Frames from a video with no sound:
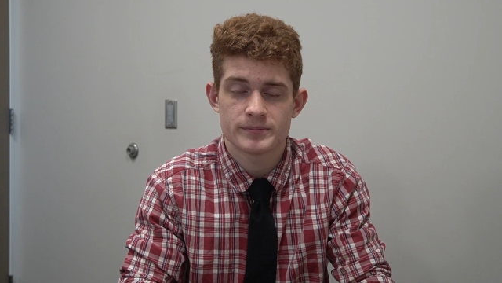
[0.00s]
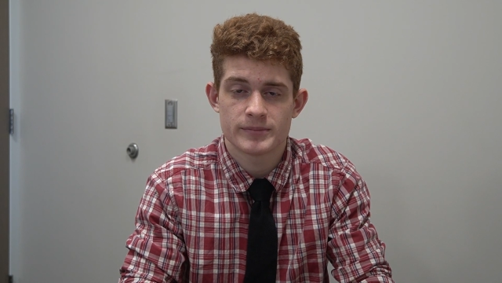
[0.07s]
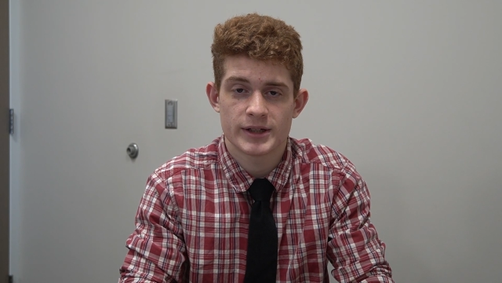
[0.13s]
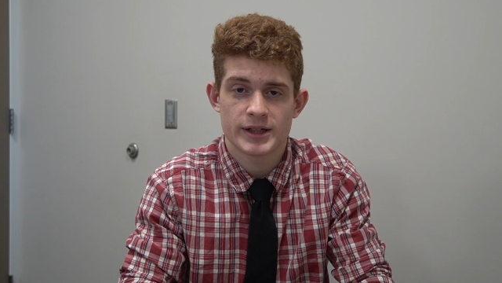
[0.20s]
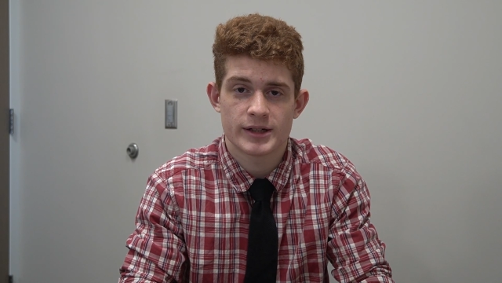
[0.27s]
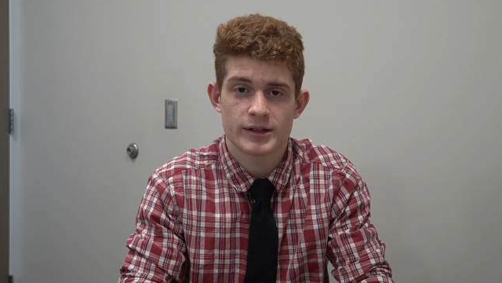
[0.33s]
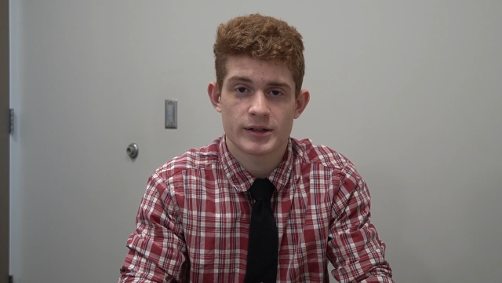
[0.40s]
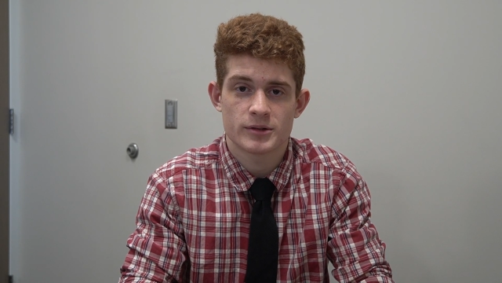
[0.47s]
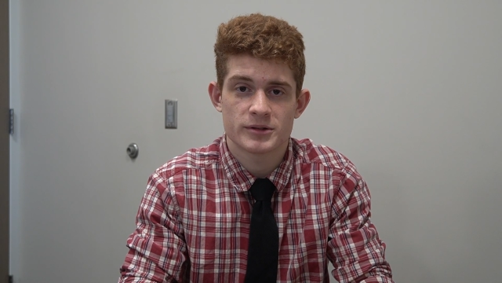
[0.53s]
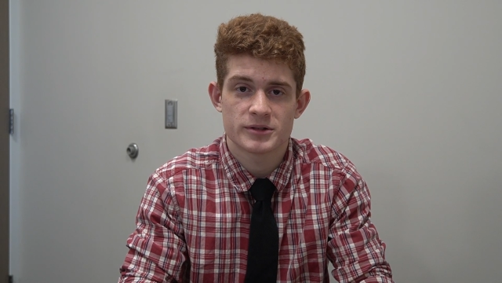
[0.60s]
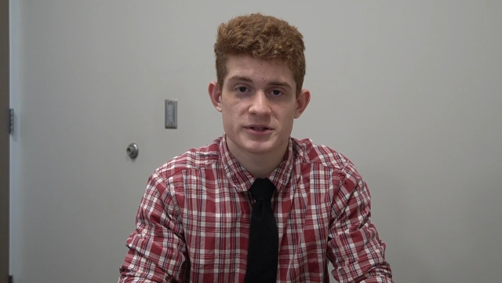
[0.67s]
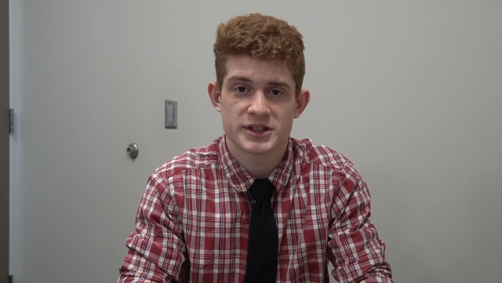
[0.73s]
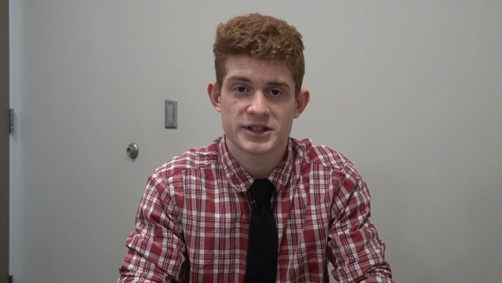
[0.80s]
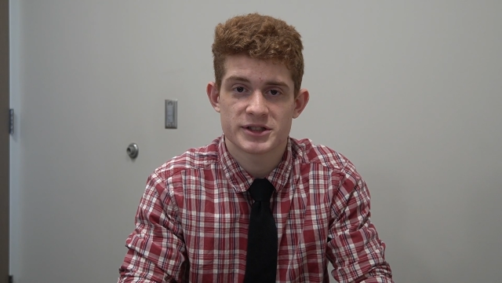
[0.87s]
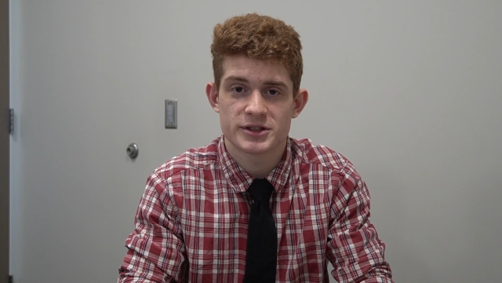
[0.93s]
and an older
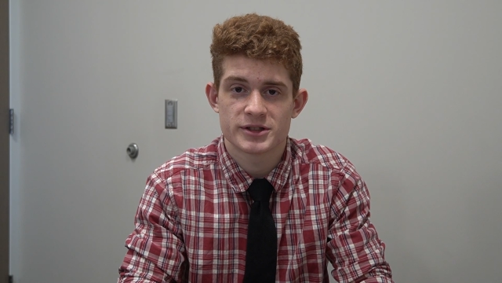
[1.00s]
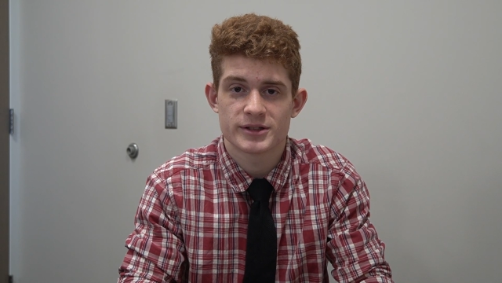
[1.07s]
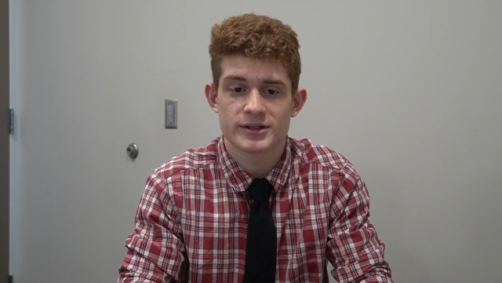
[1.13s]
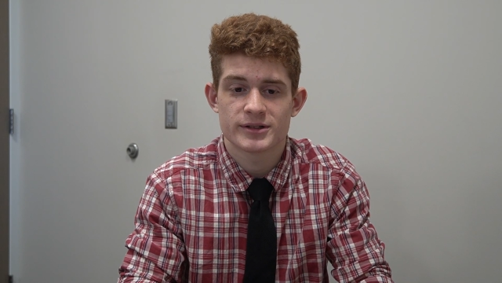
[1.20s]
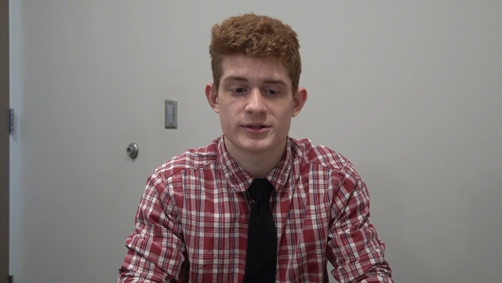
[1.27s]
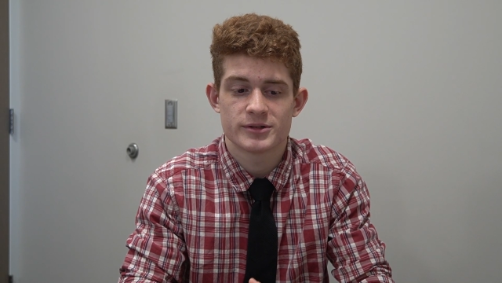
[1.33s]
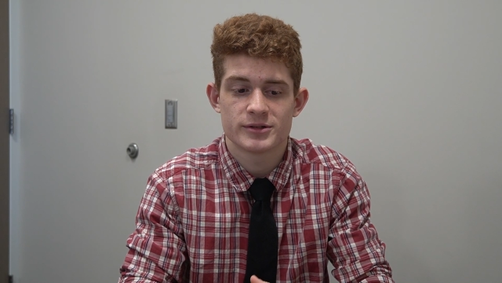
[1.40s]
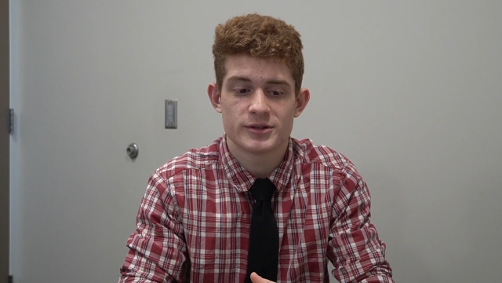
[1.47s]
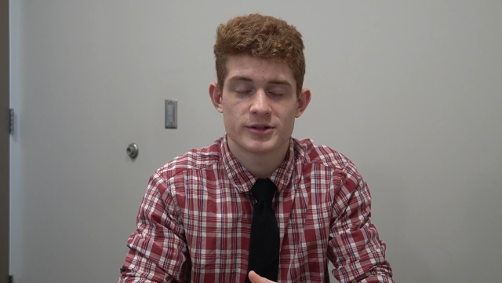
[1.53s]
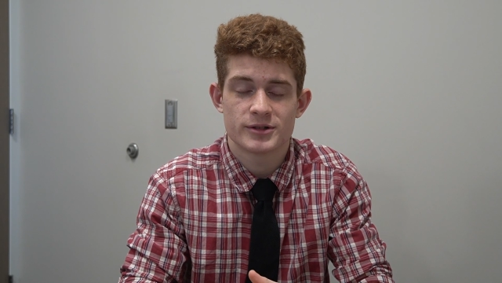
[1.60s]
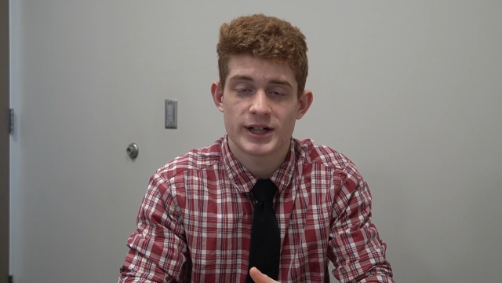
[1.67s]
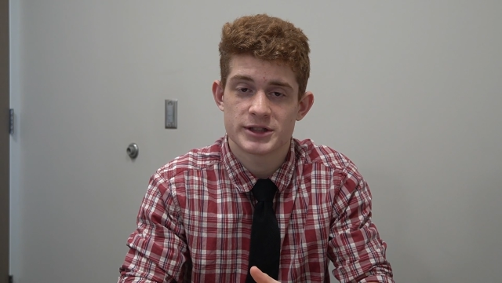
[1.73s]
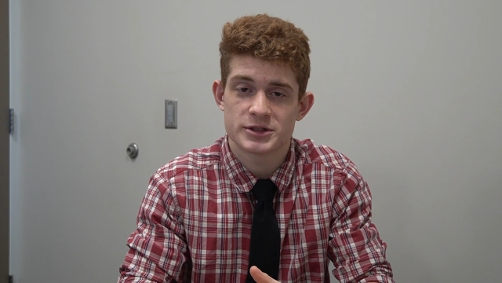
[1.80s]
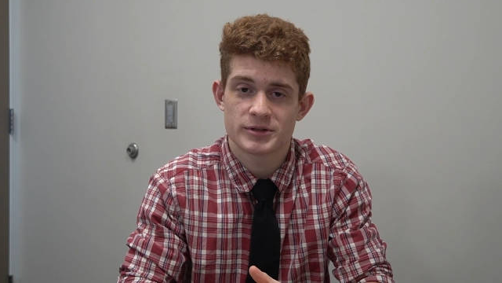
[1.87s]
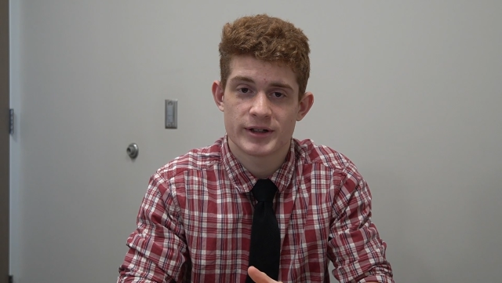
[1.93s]
sister who
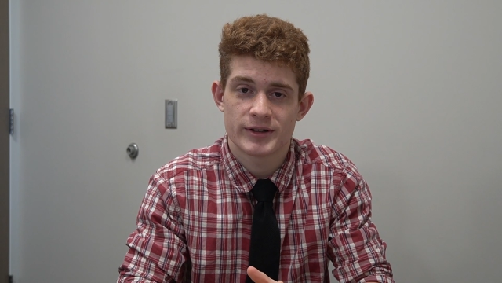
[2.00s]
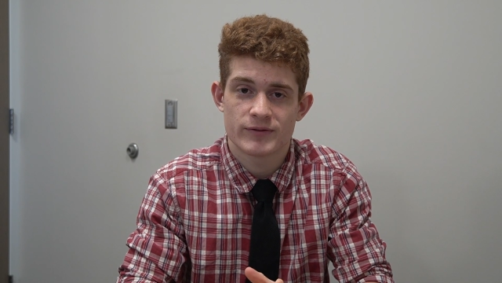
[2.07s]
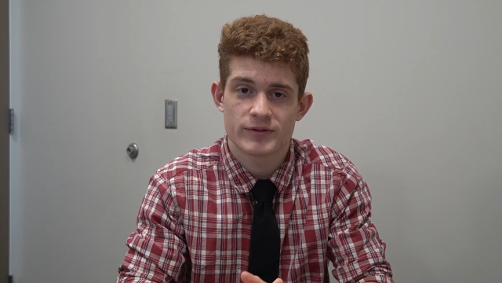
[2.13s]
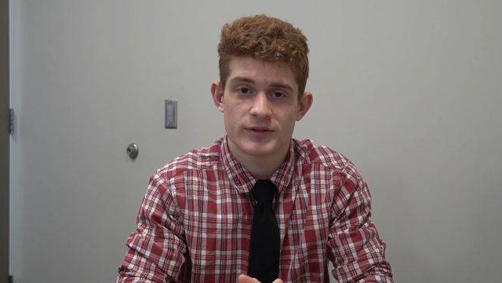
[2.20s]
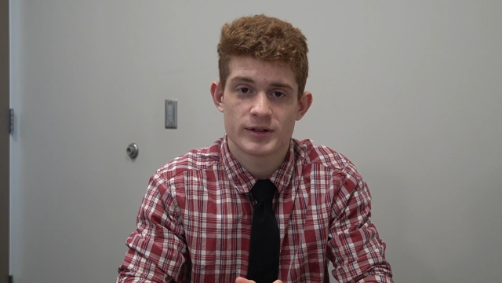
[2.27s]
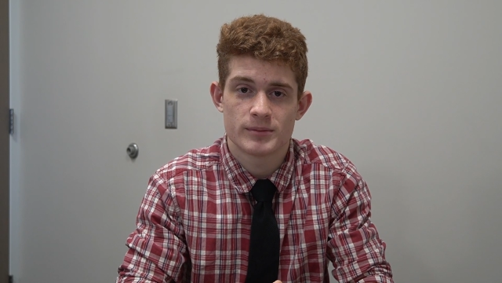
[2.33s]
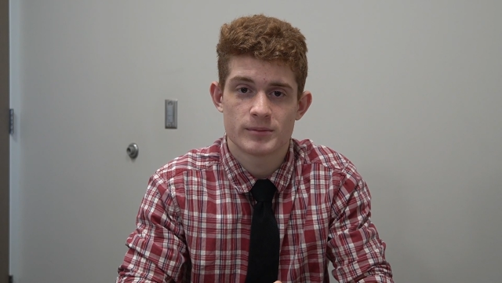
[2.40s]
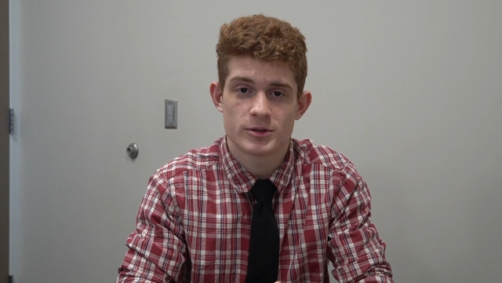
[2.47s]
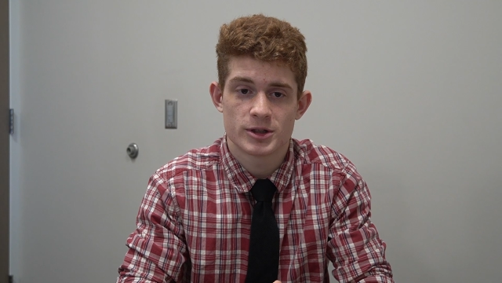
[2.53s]
graduated from